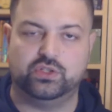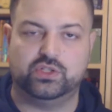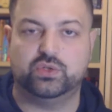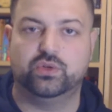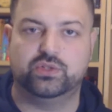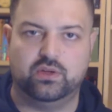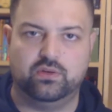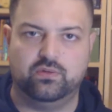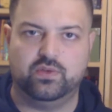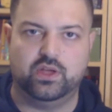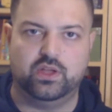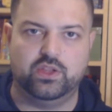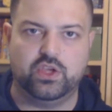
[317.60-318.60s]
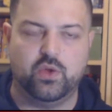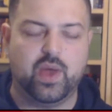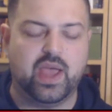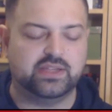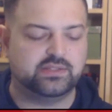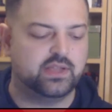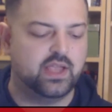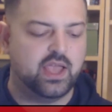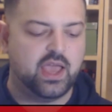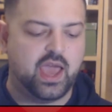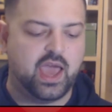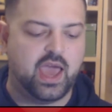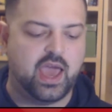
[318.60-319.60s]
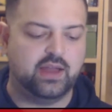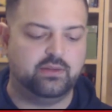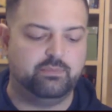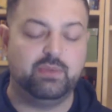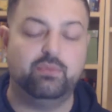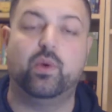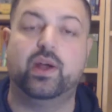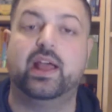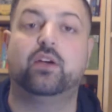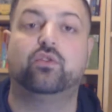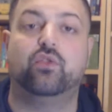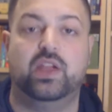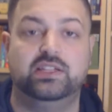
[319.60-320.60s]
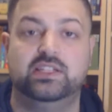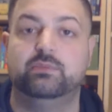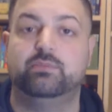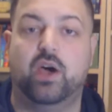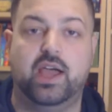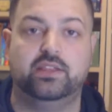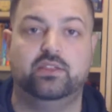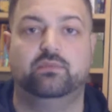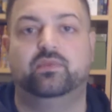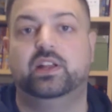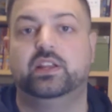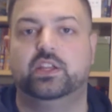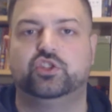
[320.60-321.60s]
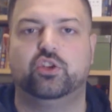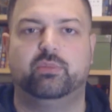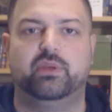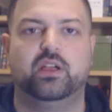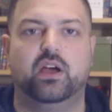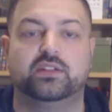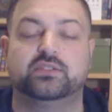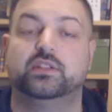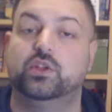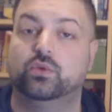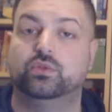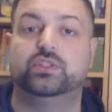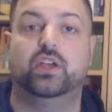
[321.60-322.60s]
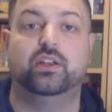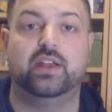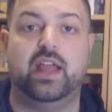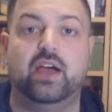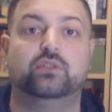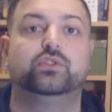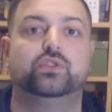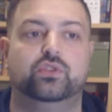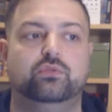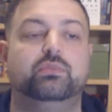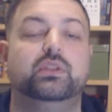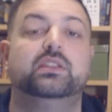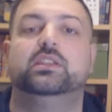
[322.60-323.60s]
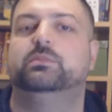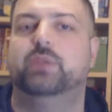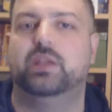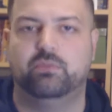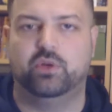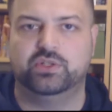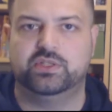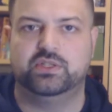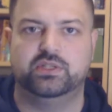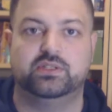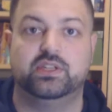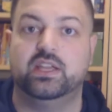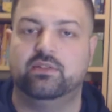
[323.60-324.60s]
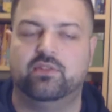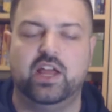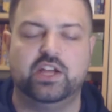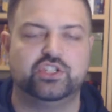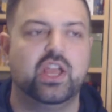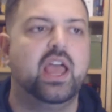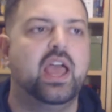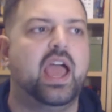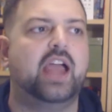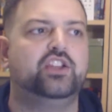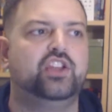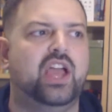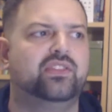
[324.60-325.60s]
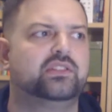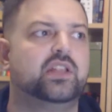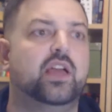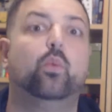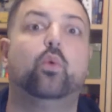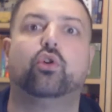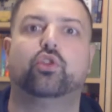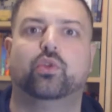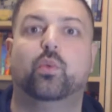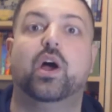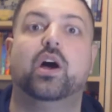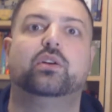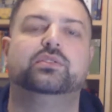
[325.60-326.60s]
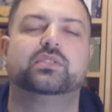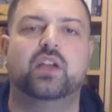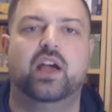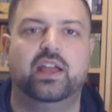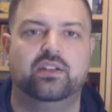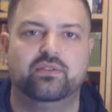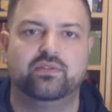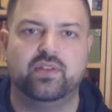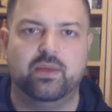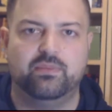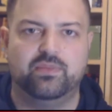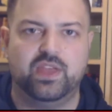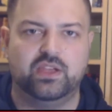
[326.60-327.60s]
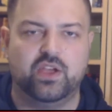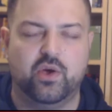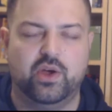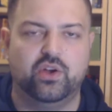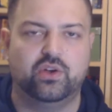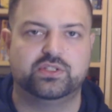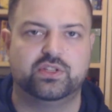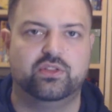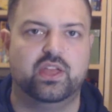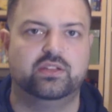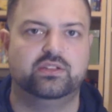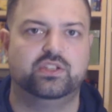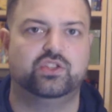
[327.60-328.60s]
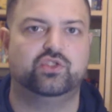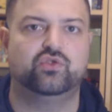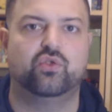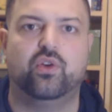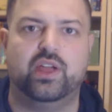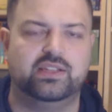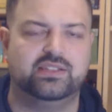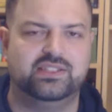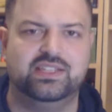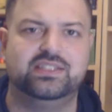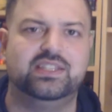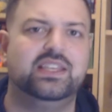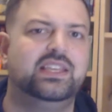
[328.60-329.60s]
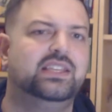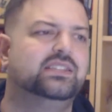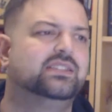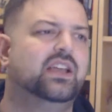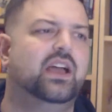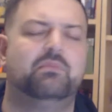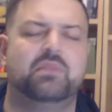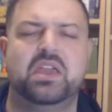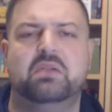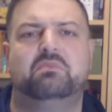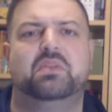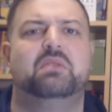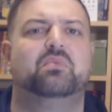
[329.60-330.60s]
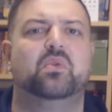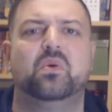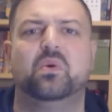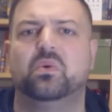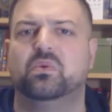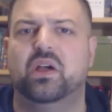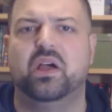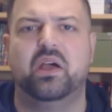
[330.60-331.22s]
stores over the US, and people went out crazy buying them, filling their shopping carts, and they all turned out to be these big monsters eating flesh. And you have this like War of the Worlds kind of thing going on. So they're destroying cities, eating people,